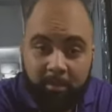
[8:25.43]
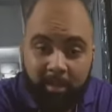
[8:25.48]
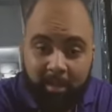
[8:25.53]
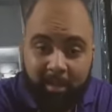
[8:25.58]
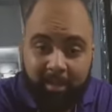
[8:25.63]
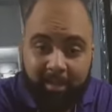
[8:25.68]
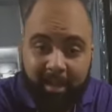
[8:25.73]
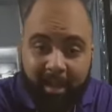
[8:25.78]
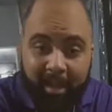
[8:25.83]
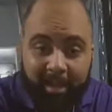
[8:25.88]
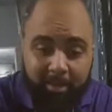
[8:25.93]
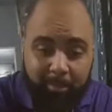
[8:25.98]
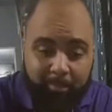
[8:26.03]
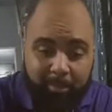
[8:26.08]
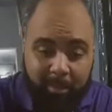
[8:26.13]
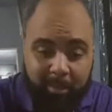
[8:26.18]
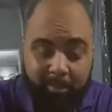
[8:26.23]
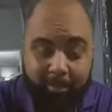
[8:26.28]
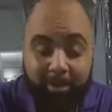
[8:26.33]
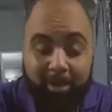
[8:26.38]
a
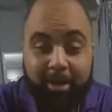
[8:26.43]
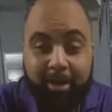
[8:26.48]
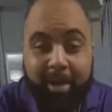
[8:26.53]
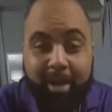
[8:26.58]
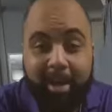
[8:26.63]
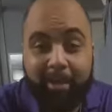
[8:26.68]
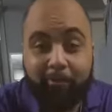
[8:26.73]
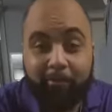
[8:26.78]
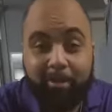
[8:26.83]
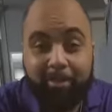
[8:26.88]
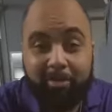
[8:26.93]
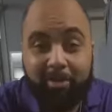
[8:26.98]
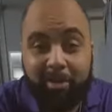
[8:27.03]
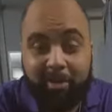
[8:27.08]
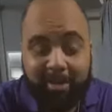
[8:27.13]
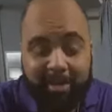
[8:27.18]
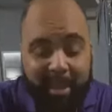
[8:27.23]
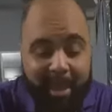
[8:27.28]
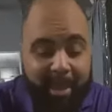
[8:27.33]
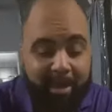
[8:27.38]
caterpillar. And when they're a
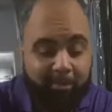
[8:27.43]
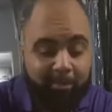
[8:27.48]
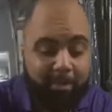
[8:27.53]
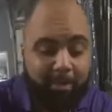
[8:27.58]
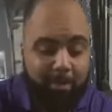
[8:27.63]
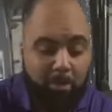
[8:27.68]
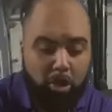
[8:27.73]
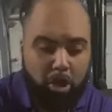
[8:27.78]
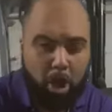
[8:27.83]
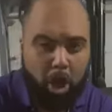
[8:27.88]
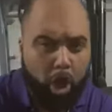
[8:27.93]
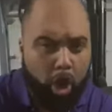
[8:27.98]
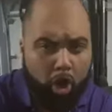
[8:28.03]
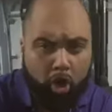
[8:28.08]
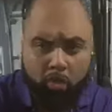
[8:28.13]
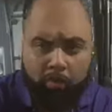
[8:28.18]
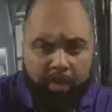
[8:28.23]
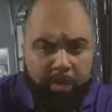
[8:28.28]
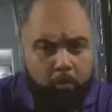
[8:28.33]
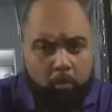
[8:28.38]
caterpillar,
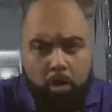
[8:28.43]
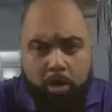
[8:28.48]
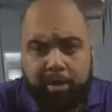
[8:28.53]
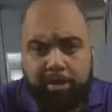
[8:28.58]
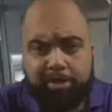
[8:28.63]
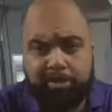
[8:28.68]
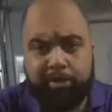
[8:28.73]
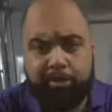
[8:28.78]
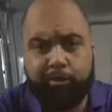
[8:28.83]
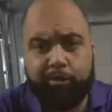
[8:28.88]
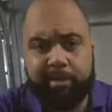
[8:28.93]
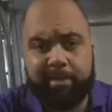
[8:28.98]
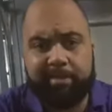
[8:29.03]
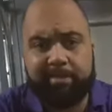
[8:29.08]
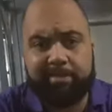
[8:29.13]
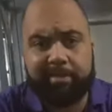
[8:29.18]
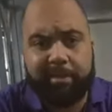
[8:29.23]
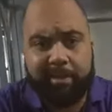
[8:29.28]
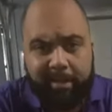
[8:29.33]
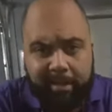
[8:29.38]
all they want to do
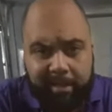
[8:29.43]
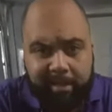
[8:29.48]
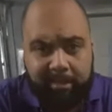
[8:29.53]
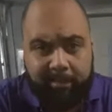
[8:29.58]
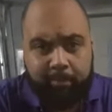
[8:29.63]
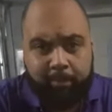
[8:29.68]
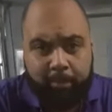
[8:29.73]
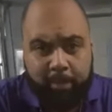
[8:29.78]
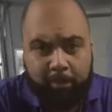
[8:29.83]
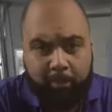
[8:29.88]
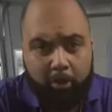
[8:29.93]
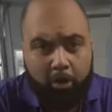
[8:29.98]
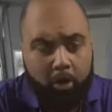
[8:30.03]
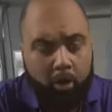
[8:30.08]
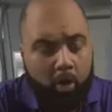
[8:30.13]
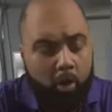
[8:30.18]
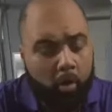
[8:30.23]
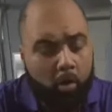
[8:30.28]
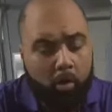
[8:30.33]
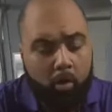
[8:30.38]
is eat. Their
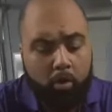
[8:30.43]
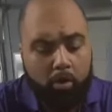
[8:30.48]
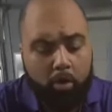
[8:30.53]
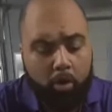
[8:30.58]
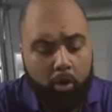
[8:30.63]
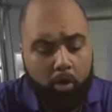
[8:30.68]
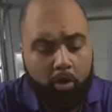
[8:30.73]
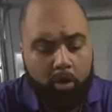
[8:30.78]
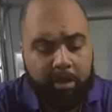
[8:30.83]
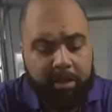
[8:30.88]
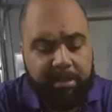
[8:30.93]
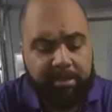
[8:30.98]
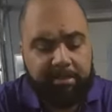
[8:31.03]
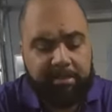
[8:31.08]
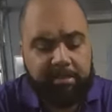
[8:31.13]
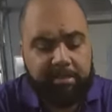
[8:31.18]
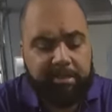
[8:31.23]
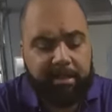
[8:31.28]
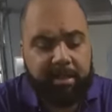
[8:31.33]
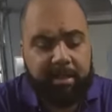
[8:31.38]
whole goal
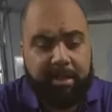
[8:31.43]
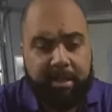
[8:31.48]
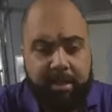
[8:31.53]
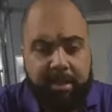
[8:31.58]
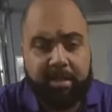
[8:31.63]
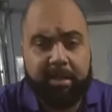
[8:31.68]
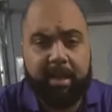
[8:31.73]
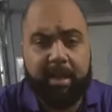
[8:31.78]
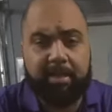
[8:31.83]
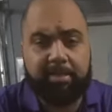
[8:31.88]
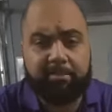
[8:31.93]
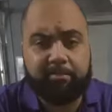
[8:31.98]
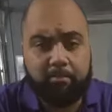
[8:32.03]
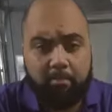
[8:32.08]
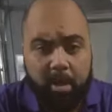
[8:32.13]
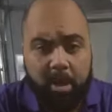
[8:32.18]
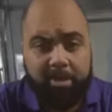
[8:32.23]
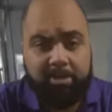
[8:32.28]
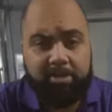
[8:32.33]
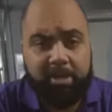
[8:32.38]
is to eat as
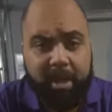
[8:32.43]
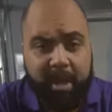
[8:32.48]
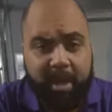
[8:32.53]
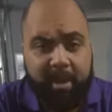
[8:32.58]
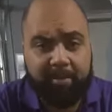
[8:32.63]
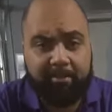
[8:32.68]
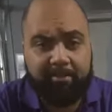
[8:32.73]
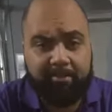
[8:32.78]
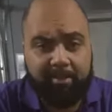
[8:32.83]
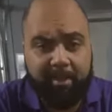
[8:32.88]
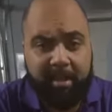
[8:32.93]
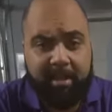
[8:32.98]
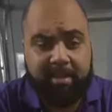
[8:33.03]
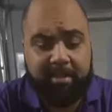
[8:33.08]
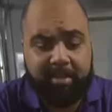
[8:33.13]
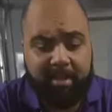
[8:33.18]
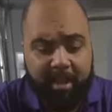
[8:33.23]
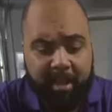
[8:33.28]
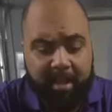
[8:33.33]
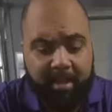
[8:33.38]
much as they
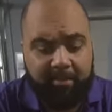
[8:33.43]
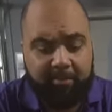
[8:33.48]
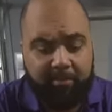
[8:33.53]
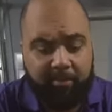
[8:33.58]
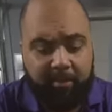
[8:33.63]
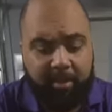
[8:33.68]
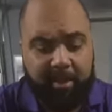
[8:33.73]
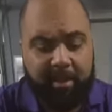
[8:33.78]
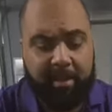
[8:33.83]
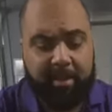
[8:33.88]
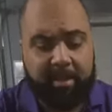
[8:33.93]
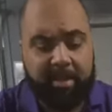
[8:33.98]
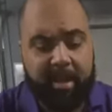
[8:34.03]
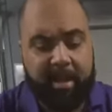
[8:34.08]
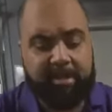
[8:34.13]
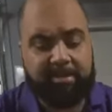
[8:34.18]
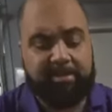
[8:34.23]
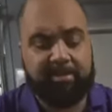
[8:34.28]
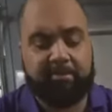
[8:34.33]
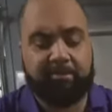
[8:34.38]
can so they get
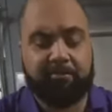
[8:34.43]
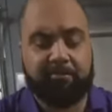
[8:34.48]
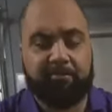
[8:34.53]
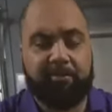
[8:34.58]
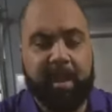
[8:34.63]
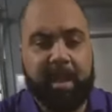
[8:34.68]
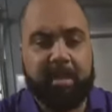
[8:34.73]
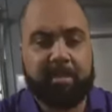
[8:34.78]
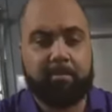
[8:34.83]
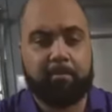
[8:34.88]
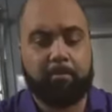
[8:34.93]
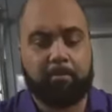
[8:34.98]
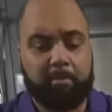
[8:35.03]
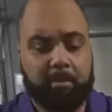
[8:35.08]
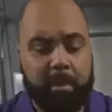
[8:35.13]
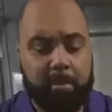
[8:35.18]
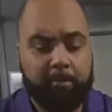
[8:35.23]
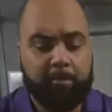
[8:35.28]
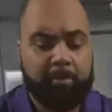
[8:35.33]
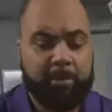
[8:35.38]
nice and fat and
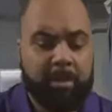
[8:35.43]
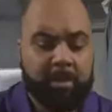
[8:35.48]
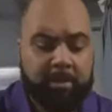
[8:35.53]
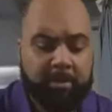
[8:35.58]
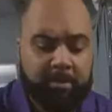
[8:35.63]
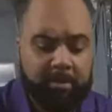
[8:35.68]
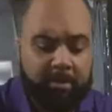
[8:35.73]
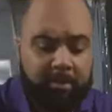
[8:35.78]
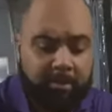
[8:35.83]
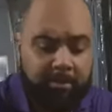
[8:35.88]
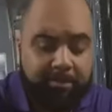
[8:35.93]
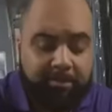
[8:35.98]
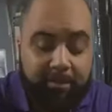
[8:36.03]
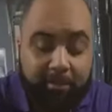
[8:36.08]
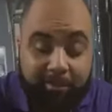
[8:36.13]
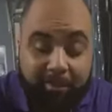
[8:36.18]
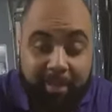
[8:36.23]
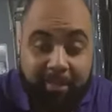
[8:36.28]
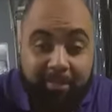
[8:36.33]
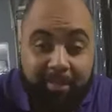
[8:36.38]
plump. So
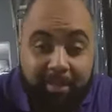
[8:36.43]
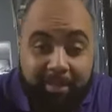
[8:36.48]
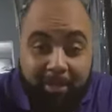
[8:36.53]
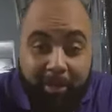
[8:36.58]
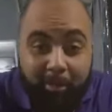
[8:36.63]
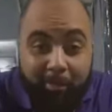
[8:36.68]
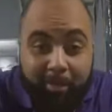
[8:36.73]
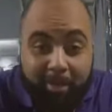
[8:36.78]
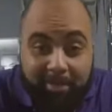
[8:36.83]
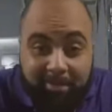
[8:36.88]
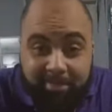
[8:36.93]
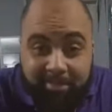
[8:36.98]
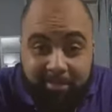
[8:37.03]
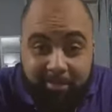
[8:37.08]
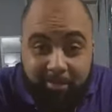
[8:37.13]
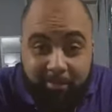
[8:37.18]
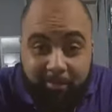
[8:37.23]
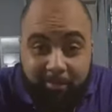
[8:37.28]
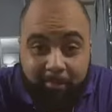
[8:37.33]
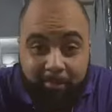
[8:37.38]
then they go
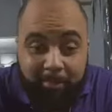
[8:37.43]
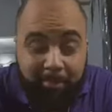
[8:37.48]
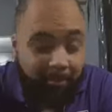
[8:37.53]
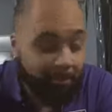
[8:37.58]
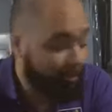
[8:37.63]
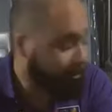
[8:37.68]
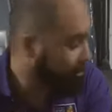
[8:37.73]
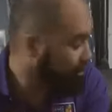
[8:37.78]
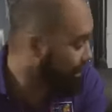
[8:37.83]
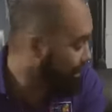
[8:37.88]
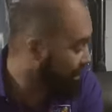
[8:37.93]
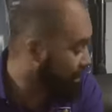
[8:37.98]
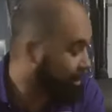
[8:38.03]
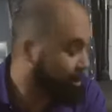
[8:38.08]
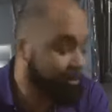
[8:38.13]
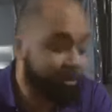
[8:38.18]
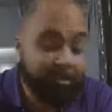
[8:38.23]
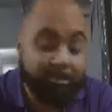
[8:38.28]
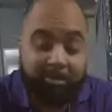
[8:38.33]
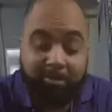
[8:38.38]
into, like our
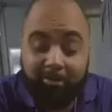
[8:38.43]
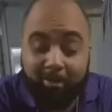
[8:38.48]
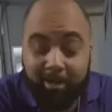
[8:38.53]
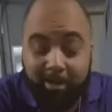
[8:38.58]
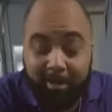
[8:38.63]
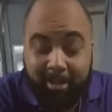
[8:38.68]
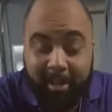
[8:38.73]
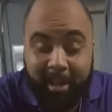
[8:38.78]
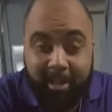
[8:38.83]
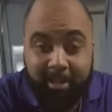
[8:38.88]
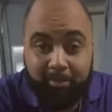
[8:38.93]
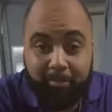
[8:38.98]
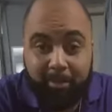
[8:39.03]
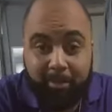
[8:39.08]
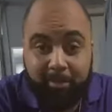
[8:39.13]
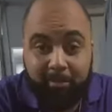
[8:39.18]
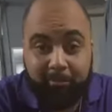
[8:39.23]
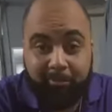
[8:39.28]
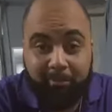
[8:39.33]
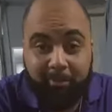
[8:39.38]
creepy crawly
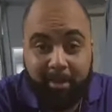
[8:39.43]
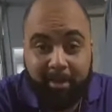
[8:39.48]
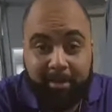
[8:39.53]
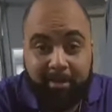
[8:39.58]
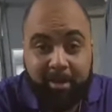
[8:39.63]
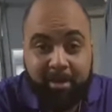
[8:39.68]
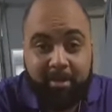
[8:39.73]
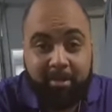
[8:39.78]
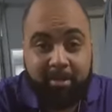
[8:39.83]
caterpillar friend,